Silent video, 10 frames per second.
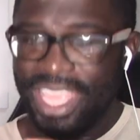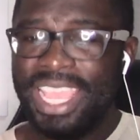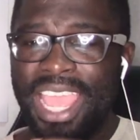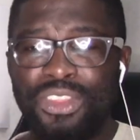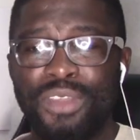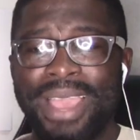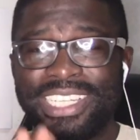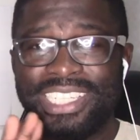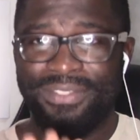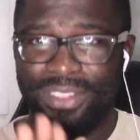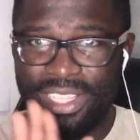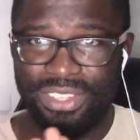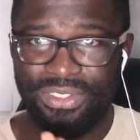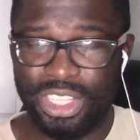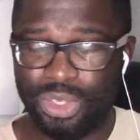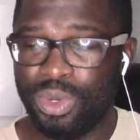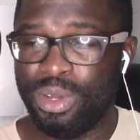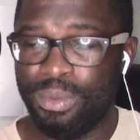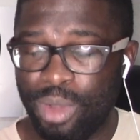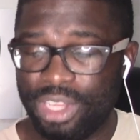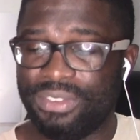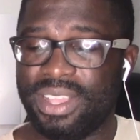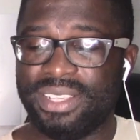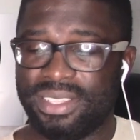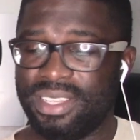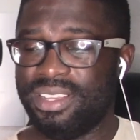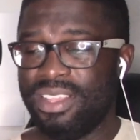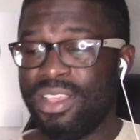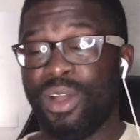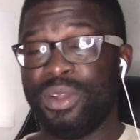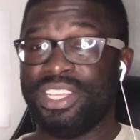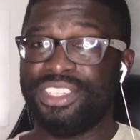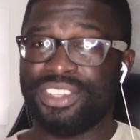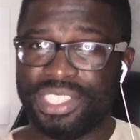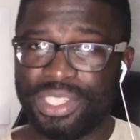Can you imagine if these things were much faster? how dangerous